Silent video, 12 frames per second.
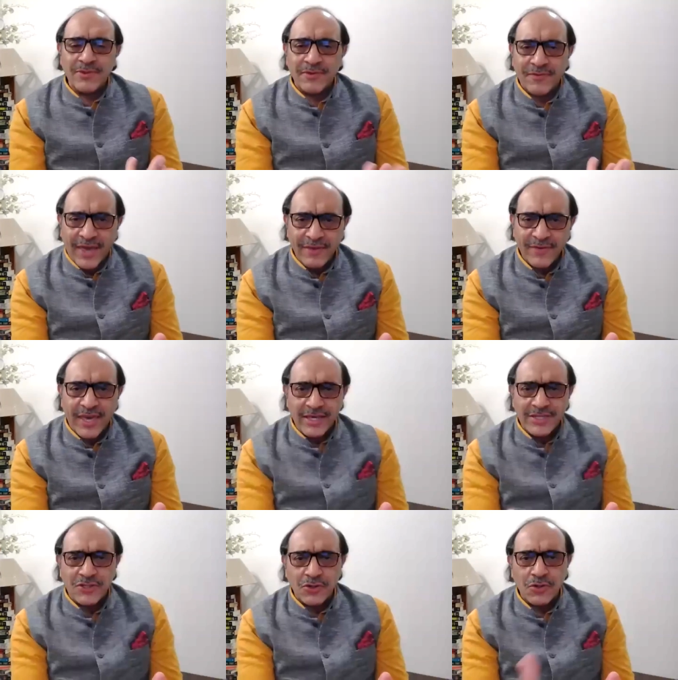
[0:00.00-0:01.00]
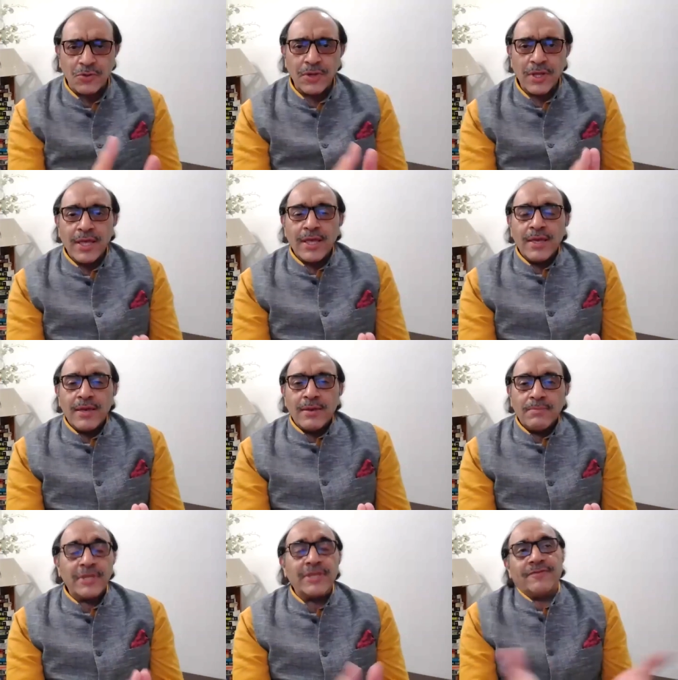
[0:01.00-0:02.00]
of the 5Ks, you know.
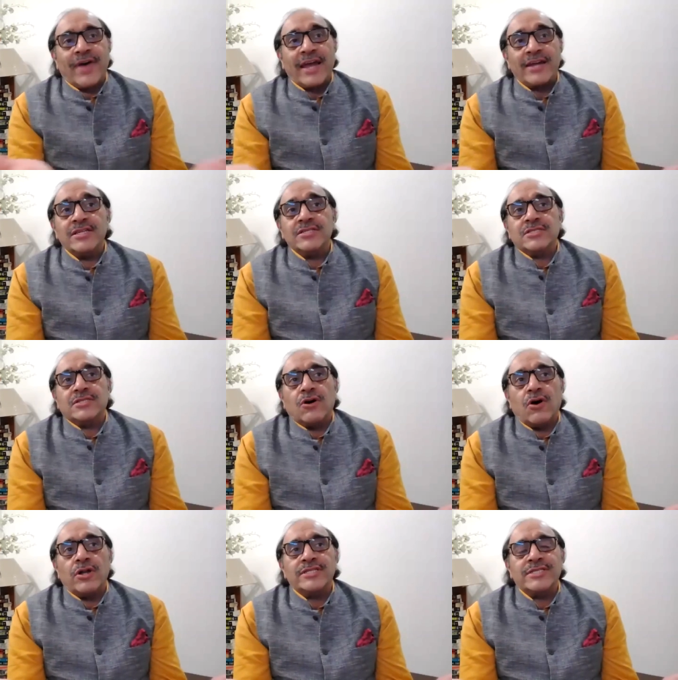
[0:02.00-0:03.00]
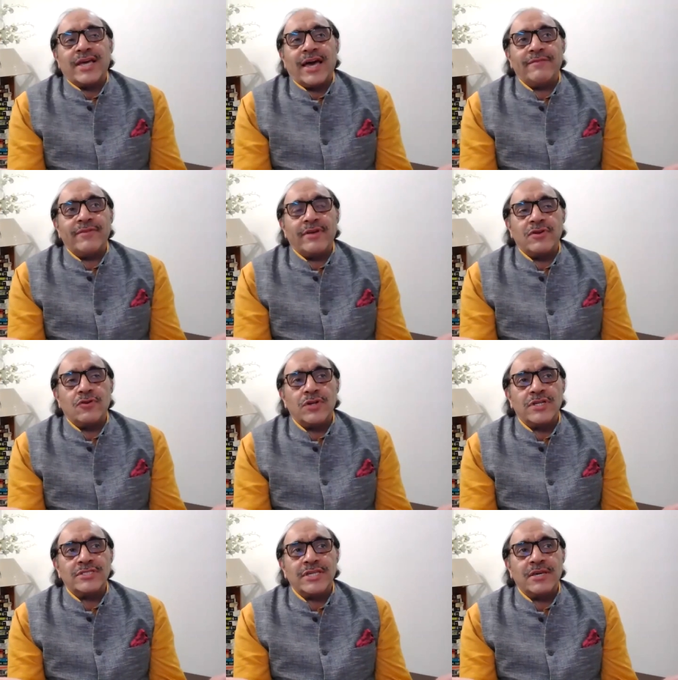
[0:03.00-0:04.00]
But the fact is, honestly, I have never known
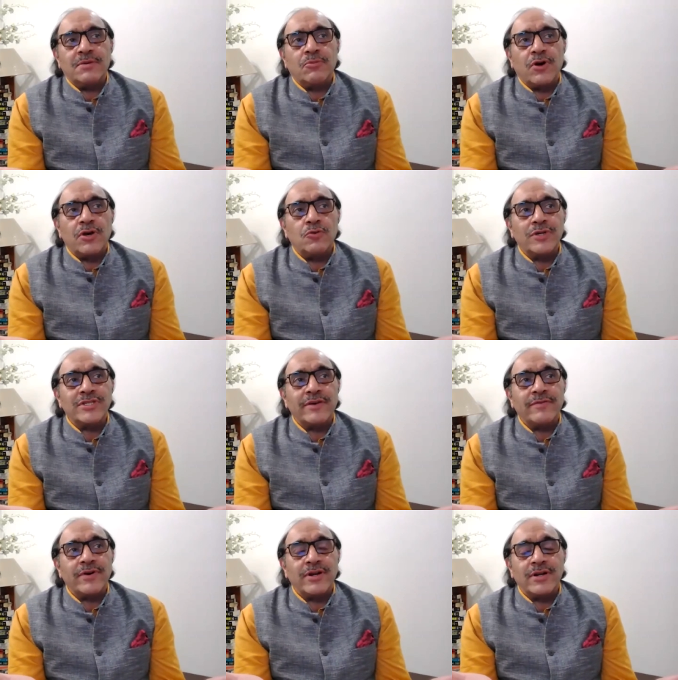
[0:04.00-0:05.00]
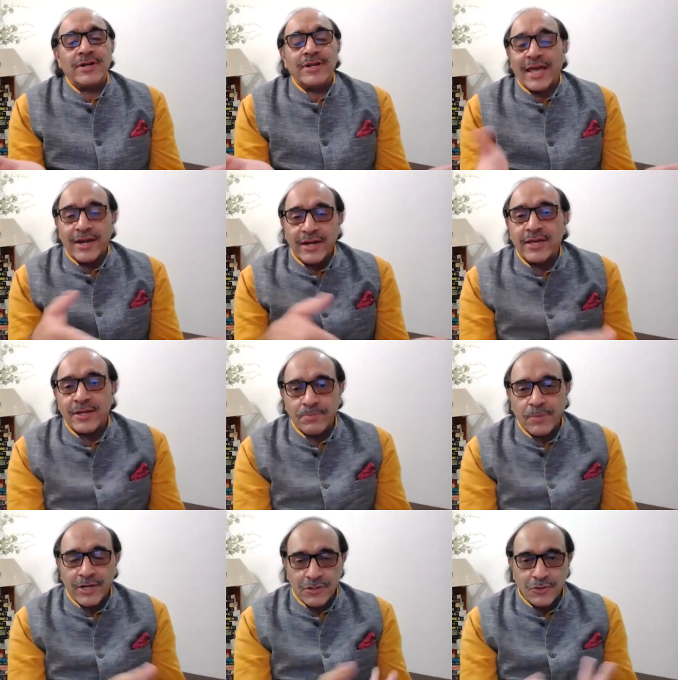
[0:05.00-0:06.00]
a Sikh boy who has ever carried a
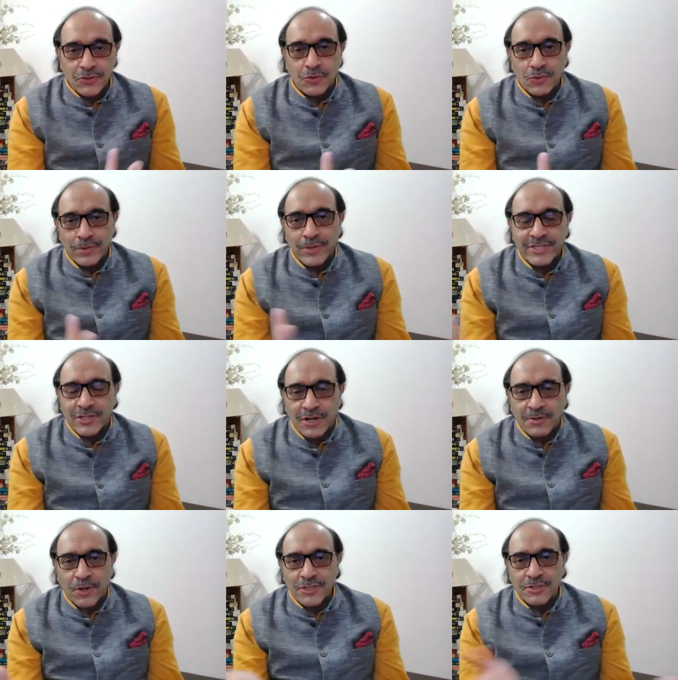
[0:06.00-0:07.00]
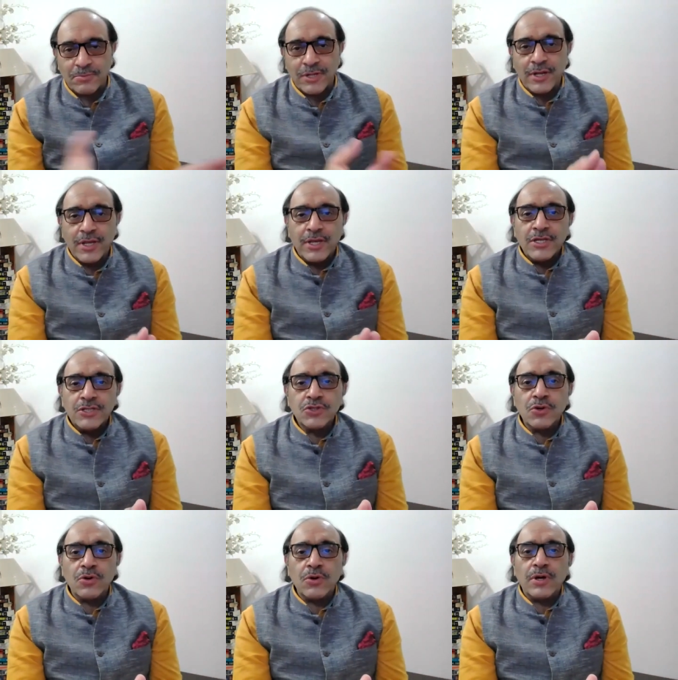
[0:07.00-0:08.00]
kirpan to school. It's not possible.
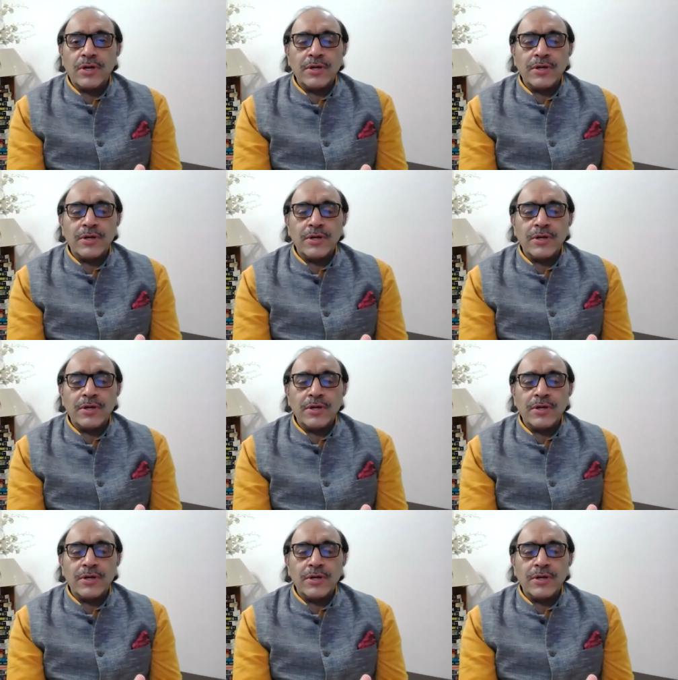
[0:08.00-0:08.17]
So,